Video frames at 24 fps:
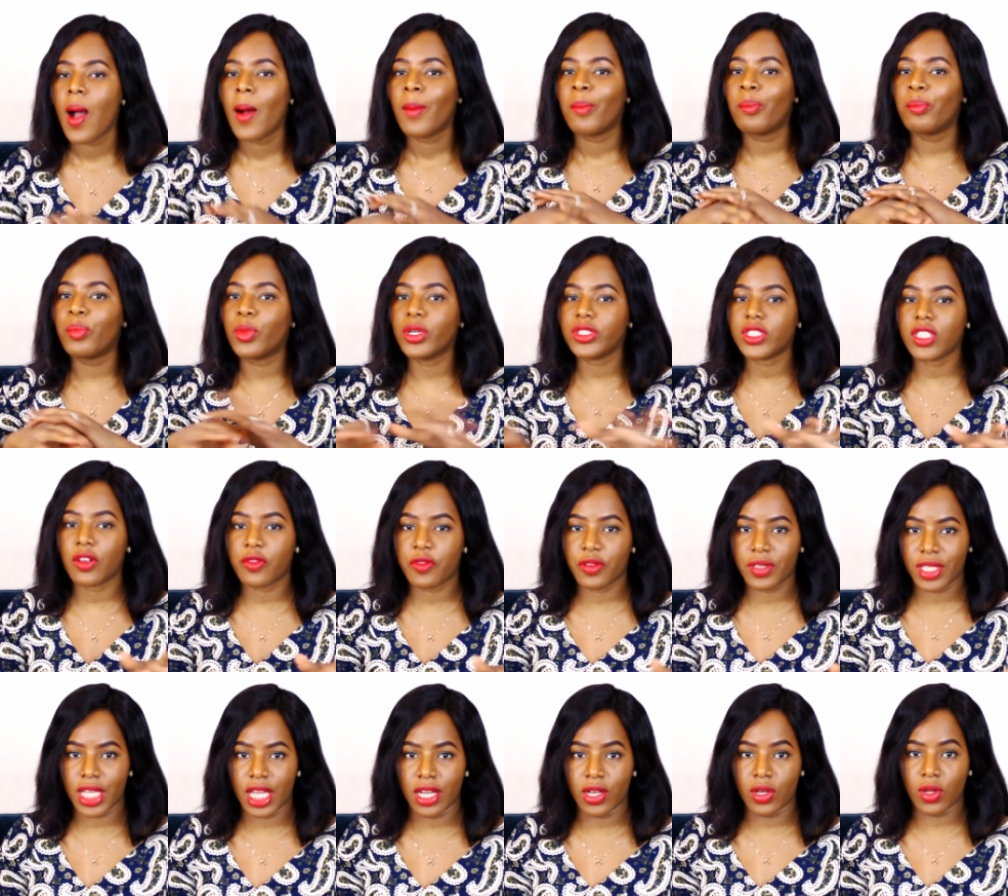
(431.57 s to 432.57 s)
Most
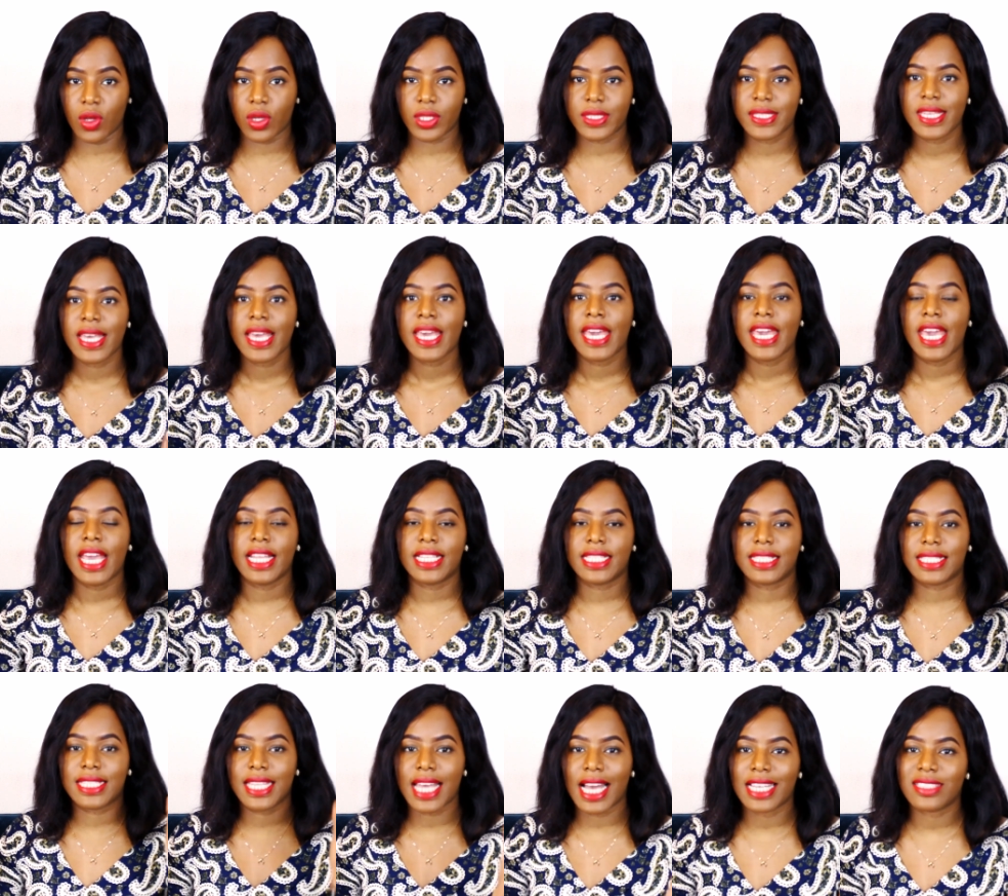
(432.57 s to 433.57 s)
often than not, it
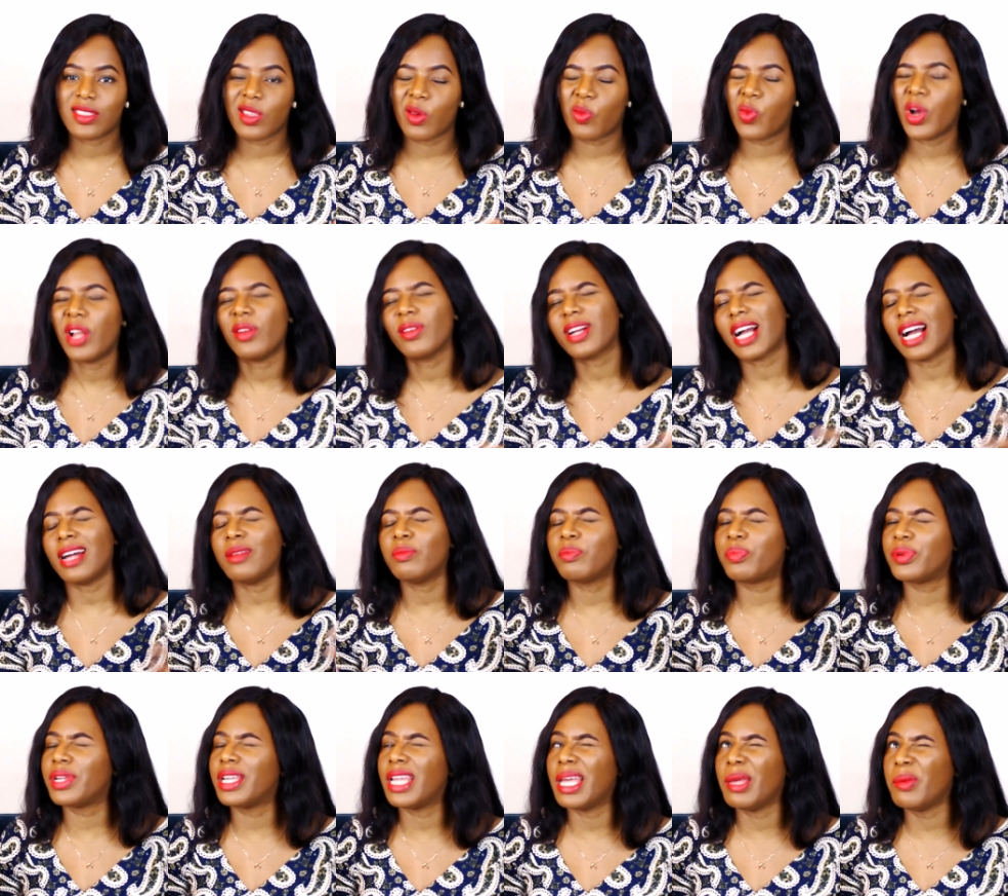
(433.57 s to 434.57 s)
is gas hub. But we can't
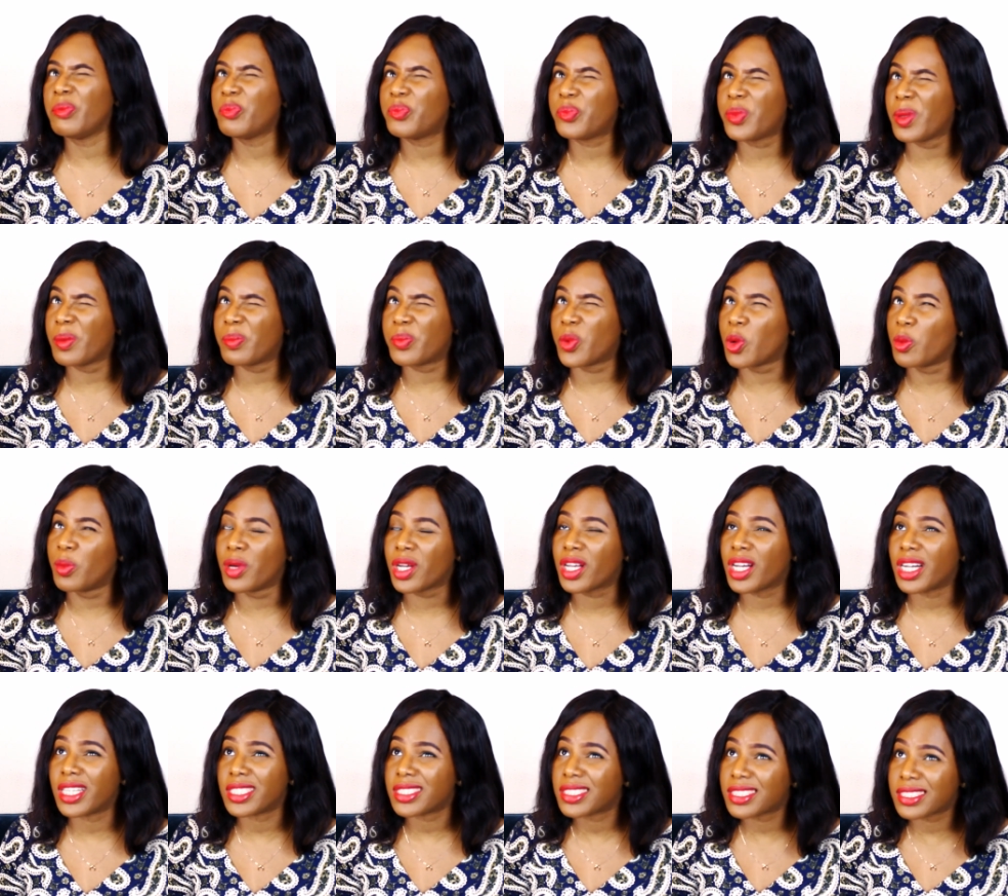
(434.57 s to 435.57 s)
blame people,
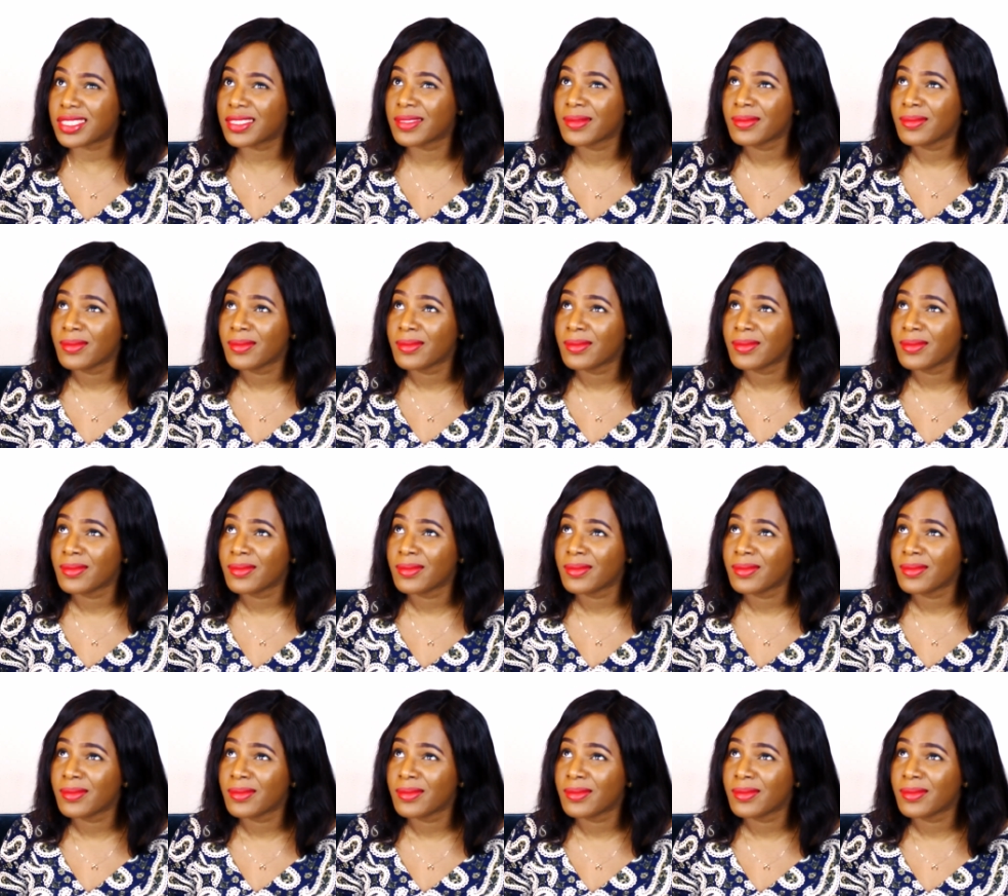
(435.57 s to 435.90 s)
because